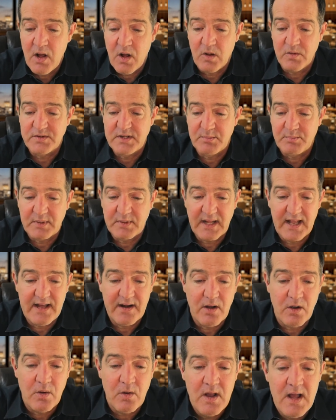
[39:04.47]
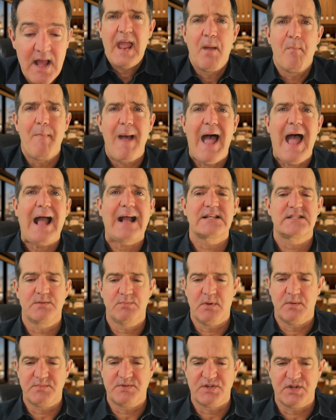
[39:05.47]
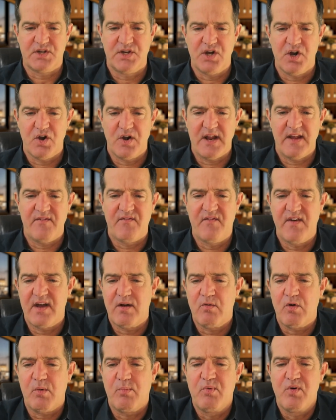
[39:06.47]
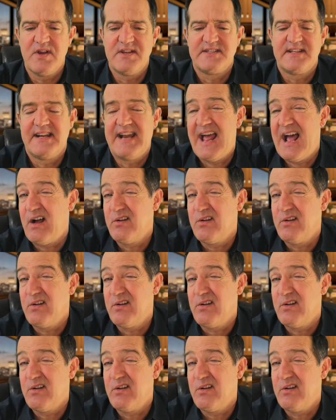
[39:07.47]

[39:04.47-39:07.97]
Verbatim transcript: Altiplano, a maximum security federal prison